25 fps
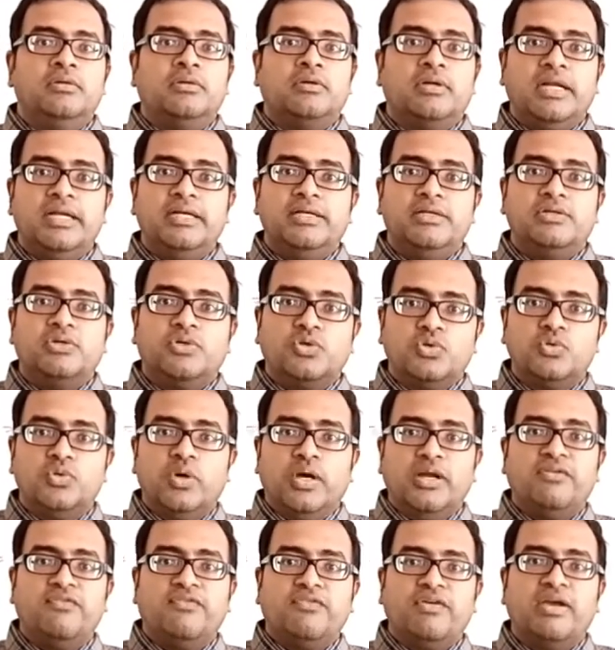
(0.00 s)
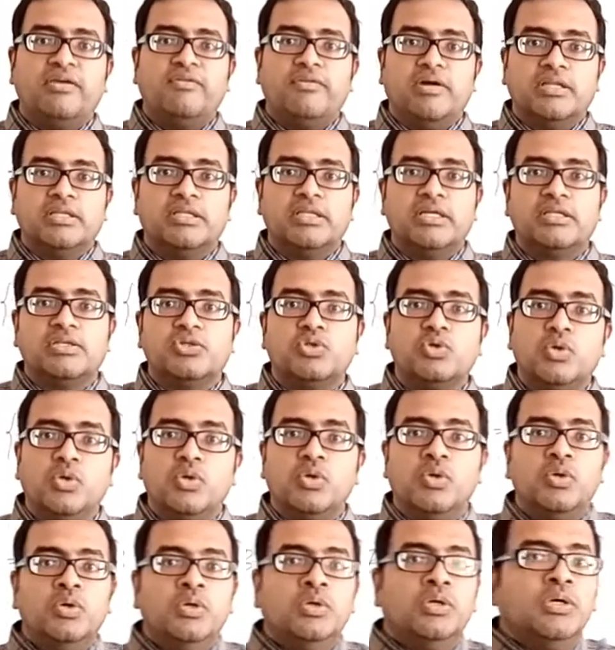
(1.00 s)
Right? 2 and 5 are there.
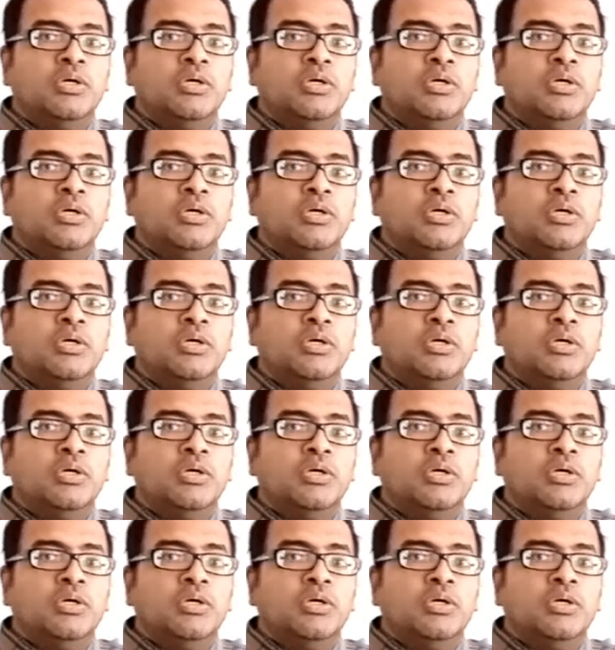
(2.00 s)
So,